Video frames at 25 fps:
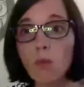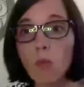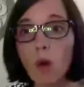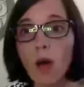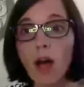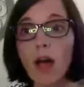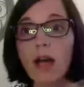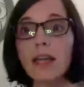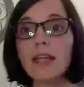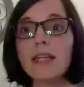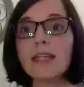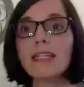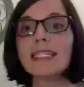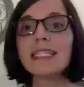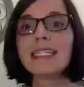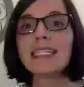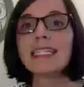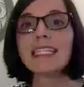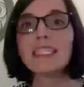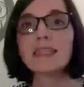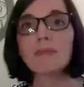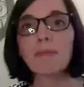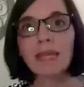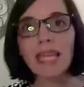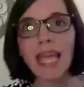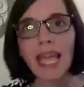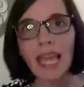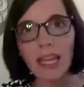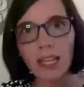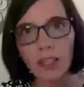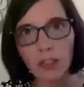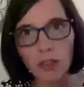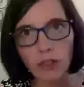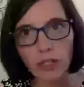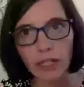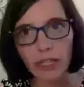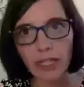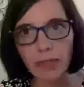want to be
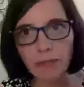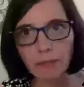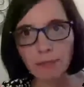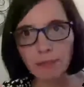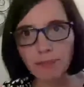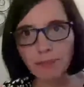angry.